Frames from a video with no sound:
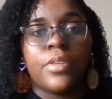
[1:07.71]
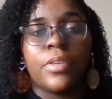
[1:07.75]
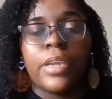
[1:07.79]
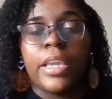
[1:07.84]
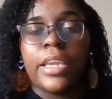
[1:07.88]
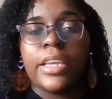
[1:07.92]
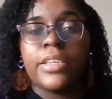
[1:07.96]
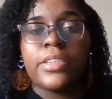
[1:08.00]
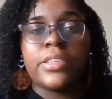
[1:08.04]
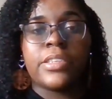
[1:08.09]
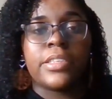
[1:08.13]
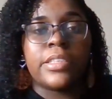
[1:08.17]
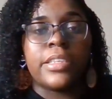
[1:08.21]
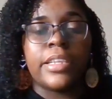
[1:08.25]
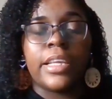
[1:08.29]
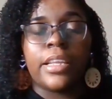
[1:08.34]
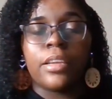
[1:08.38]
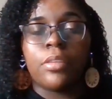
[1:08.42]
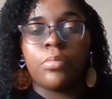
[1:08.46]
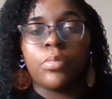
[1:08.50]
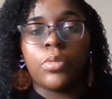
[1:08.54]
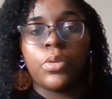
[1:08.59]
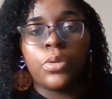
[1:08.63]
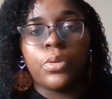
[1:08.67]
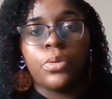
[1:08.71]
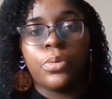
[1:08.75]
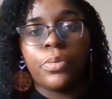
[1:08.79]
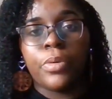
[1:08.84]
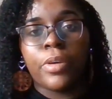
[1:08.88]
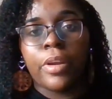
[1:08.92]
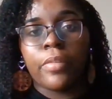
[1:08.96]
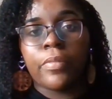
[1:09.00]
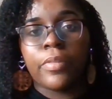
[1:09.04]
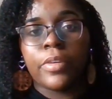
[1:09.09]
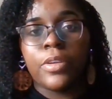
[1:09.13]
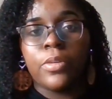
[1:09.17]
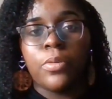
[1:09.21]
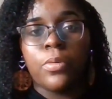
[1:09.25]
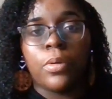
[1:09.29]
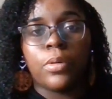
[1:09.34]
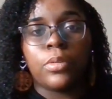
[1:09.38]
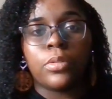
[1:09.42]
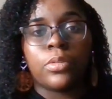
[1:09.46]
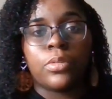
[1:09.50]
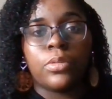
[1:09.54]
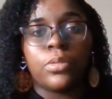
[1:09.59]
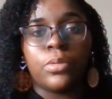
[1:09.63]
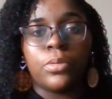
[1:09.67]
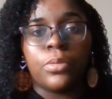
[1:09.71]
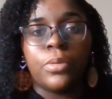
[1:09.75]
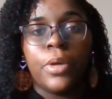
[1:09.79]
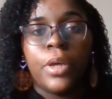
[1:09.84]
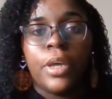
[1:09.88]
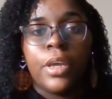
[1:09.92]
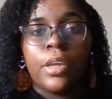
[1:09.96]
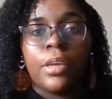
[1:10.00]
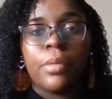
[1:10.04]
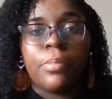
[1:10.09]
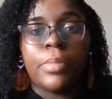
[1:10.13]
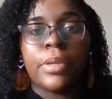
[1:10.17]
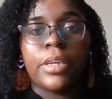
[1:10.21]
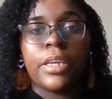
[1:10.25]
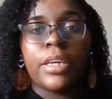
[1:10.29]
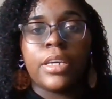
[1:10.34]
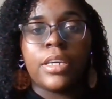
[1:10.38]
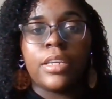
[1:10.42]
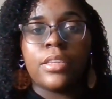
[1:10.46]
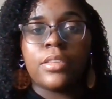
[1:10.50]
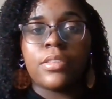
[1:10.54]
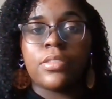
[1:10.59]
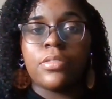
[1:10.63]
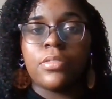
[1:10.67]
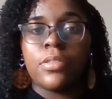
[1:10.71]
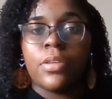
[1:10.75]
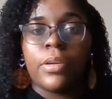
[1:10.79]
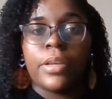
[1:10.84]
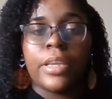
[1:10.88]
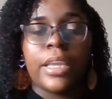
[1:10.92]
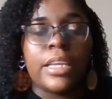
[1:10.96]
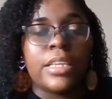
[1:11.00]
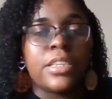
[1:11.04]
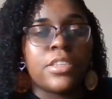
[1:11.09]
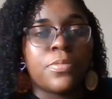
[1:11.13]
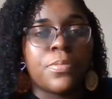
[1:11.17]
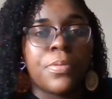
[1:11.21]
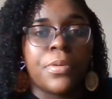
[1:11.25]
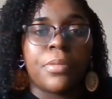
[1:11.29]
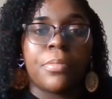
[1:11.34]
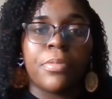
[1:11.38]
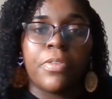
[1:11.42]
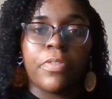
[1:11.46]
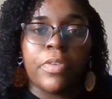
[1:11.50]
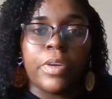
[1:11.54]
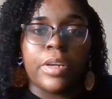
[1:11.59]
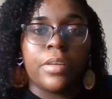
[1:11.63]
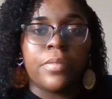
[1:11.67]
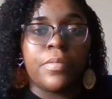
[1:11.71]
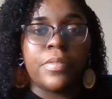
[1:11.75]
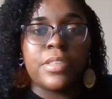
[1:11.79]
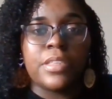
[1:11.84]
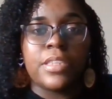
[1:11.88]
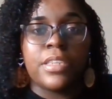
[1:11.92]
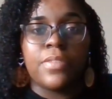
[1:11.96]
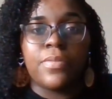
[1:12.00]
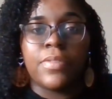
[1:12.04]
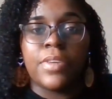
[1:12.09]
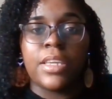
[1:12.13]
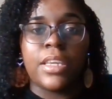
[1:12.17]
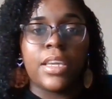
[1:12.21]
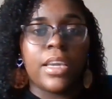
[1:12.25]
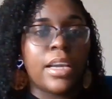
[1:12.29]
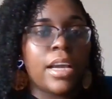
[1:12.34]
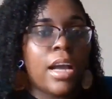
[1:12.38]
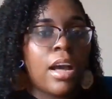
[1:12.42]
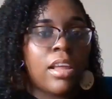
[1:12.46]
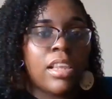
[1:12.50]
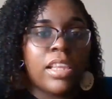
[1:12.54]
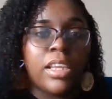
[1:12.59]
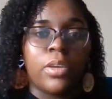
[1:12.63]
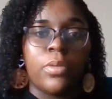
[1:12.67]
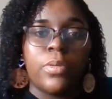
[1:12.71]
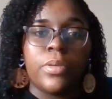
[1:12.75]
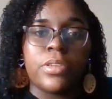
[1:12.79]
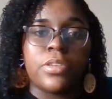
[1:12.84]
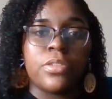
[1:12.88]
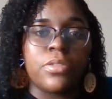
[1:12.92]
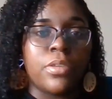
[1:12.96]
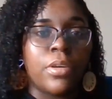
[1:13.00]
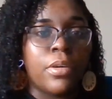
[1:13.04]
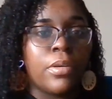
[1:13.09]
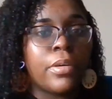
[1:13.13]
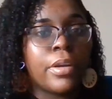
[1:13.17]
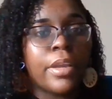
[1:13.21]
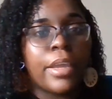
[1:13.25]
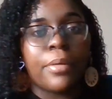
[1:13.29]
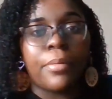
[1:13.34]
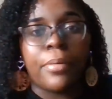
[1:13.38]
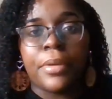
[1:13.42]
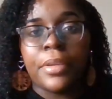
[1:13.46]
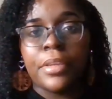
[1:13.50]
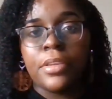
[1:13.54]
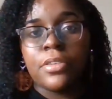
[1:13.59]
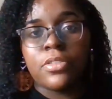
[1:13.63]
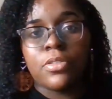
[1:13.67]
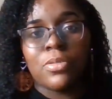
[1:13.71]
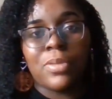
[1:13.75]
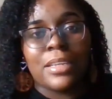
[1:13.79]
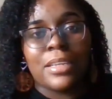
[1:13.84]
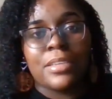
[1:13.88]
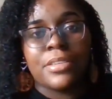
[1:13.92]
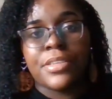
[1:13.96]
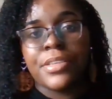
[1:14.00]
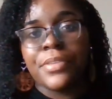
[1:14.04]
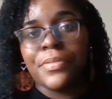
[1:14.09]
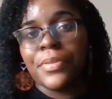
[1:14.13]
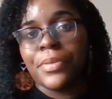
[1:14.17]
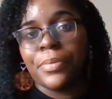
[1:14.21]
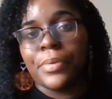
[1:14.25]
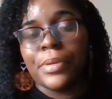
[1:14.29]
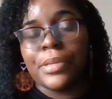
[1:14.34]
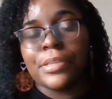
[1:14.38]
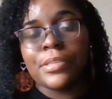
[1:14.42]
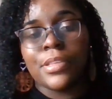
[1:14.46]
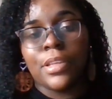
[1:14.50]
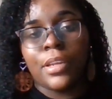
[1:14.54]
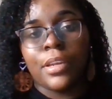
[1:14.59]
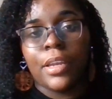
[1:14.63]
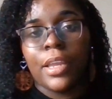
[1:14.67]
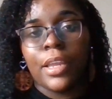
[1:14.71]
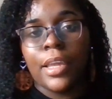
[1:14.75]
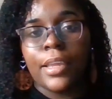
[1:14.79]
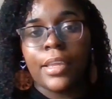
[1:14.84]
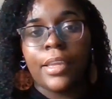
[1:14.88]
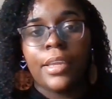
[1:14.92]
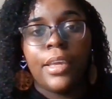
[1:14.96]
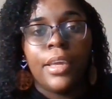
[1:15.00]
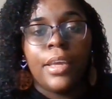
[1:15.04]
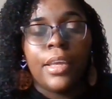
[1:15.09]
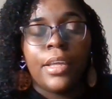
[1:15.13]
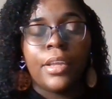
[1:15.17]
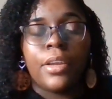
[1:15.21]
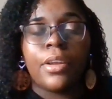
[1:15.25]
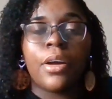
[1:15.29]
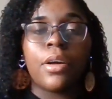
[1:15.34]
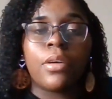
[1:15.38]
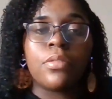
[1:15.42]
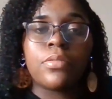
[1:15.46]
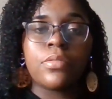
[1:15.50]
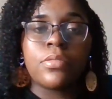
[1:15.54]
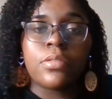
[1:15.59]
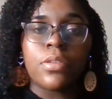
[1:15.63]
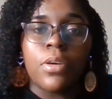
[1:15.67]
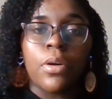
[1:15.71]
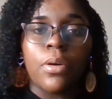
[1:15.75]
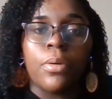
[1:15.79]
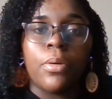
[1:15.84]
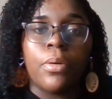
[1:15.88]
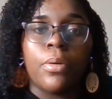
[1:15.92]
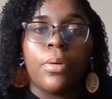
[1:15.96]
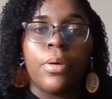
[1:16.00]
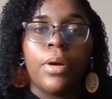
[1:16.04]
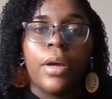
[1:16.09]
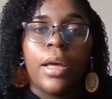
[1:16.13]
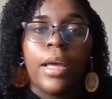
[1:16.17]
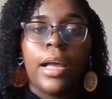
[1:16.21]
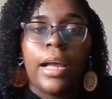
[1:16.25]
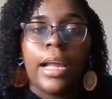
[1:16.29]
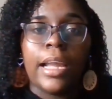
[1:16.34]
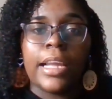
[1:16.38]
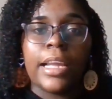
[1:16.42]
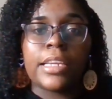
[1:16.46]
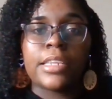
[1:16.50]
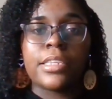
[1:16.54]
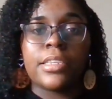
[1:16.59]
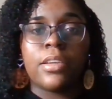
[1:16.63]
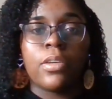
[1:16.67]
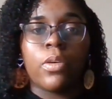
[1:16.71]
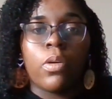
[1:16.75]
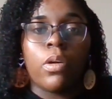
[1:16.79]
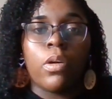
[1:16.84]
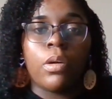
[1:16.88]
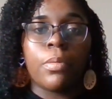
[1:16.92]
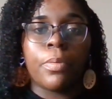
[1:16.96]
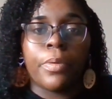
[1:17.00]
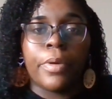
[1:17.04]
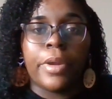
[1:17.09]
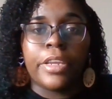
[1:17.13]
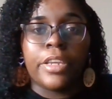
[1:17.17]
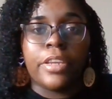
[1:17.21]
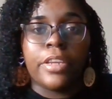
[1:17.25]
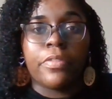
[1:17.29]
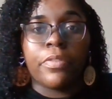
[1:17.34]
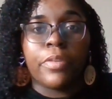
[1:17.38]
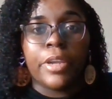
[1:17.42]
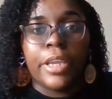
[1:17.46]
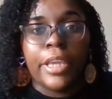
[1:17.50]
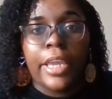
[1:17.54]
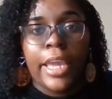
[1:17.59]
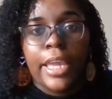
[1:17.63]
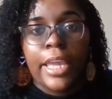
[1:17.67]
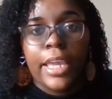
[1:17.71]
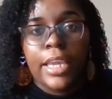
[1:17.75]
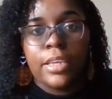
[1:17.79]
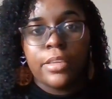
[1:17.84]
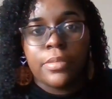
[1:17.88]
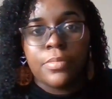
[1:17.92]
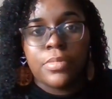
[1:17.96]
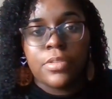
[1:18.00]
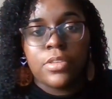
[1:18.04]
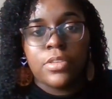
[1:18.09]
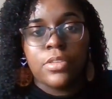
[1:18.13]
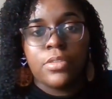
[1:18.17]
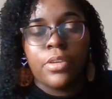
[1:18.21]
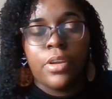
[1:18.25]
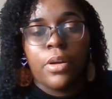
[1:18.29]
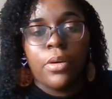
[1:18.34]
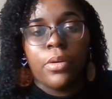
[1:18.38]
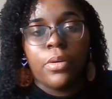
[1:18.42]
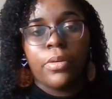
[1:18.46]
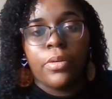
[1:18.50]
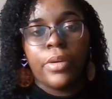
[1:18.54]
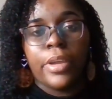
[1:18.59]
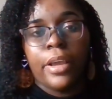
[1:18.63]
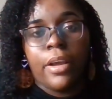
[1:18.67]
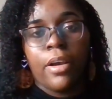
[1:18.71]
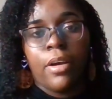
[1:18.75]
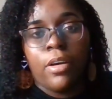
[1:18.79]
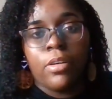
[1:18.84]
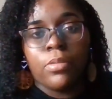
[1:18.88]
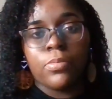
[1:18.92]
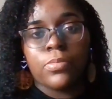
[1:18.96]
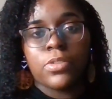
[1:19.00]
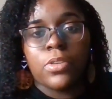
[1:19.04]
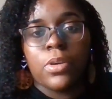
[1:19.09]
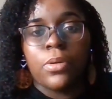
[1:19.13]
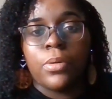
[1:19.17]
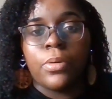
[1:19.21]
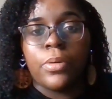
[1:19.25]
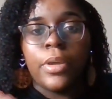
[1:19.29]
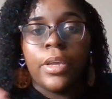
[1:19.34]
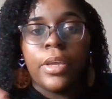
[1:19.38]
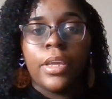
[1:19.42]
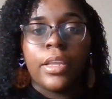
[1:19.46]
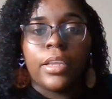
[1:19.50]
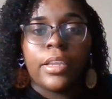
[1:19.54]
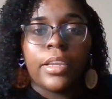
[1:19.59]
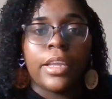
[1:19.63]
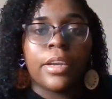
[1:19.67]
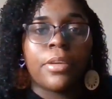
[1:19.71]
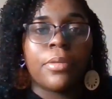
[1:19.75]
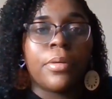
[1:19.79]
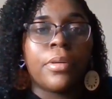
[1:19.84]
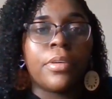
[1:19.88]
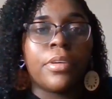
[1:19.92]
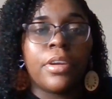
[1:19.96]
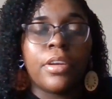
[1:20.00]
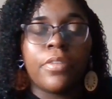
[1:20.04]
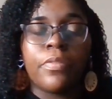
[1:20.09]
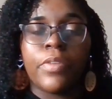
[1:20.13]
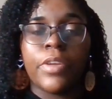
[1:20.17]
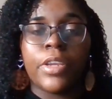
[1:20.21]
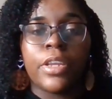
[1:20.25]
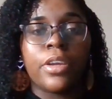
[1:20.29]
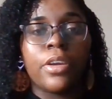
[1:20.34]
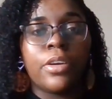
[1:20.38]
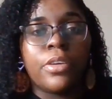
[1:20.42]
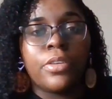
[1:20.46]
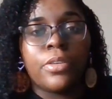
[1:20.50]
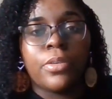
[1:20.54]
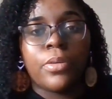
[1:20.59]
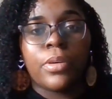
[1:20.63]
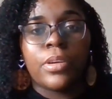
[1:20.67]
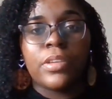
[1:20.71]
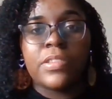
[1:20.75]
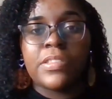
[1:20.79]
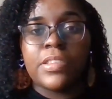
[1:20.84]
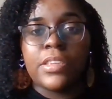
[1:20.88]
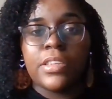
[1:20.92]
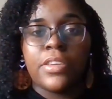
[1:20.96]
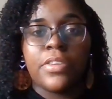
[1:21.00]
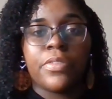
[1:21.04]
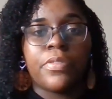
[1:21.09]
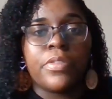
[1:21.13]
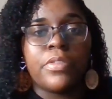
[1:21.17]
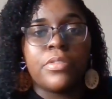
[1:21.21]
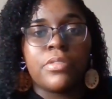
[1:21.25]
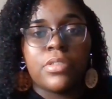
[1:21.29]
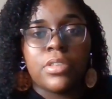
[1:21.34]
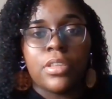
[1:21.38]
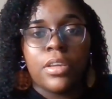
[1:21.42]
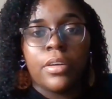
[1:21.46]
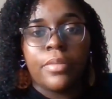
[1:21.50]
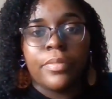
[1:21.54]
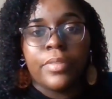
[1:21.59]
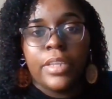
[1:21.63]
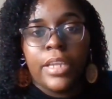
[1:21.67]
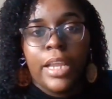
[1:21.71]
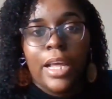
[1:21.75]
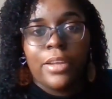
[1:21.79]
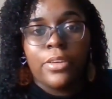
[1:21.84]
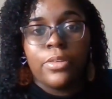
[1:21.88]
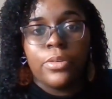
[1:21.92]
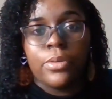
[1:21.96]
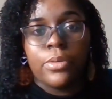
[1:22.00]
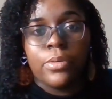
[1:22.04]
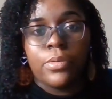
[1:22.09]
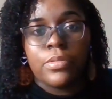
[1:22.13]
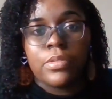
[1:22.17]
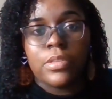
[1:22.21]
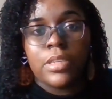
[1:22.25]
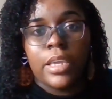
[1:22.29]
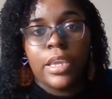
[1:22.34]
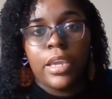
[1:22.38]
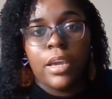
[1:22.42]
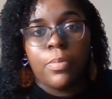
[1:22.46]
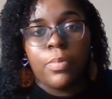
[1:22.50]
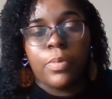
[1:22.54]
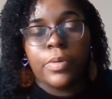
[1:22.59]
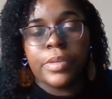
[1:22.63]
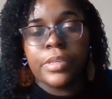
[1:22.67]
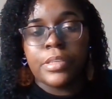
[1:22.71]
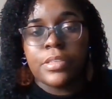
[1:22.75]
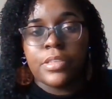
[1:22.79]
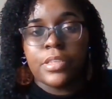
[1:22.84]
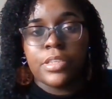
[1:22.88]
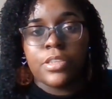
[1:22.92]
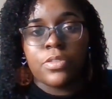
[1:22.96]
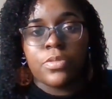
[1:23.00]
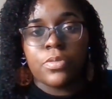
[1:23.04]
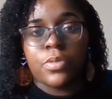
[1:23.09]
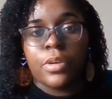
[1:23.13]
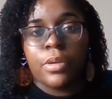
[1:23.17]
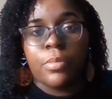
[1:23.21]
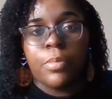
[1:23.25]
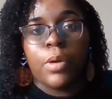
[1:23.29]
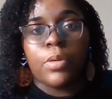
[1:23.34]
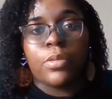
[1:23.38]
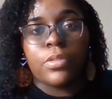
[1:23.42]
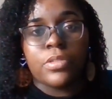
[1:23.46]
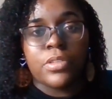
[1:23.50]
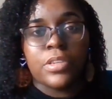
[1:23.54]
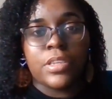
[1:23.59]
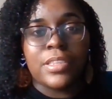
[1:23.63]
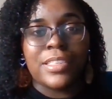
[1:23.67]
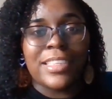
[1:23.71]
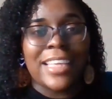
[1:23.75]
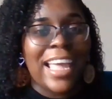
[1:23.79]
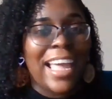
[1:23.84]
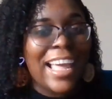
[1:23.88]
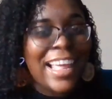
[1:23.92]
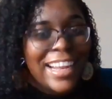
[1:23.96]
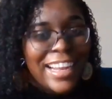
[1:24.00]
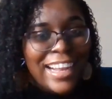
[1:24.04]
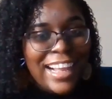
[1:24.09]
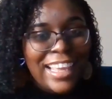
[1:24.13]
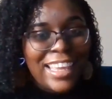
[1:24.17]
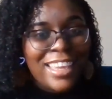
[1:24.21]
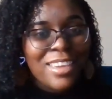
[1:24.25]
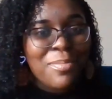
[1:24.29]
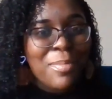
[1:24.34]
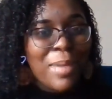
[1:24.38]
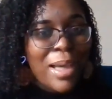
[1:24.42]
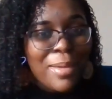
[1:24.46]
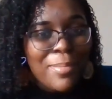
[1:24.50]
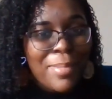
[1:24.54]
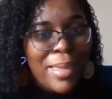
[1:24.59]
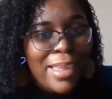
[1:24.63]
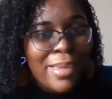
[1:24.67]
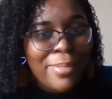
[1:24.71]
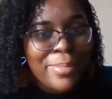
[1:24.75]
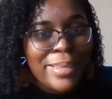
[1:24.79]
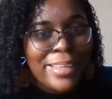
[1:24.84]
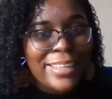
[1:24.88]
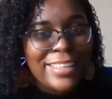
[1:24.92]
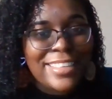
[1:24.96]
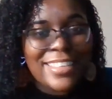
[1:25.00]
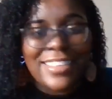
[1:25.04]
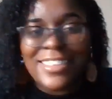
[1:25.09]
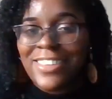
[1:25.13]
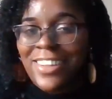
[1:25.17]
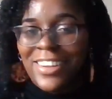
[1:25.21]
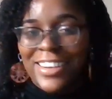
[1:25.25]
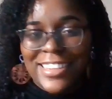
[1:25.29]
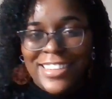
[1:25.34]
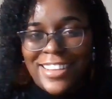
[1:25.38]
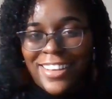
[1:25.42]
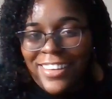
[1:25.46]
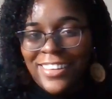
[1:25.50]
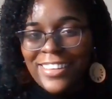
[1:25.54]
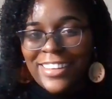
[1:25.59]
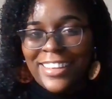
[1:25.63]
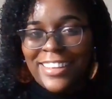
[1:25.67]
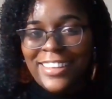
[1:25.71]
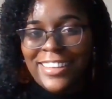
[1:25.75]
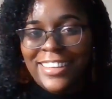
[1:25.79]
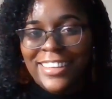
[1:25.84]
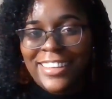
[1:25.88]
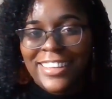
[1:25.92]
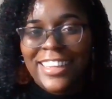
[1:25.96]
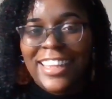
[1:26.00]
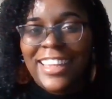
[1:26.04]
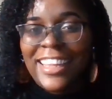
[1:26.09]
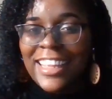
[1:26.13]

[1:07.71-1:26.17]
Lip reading: You can't just let them do whatever he wants to because, you can't just put him in front of a TV and call it quits. Okay, well, he just watched TV the rest of the day. No, so I actually incorporate different games, at home. So later on in the video, you're going to see different stuff that I do to help with his sensory and motor skills. And how did I get my baby to start talking?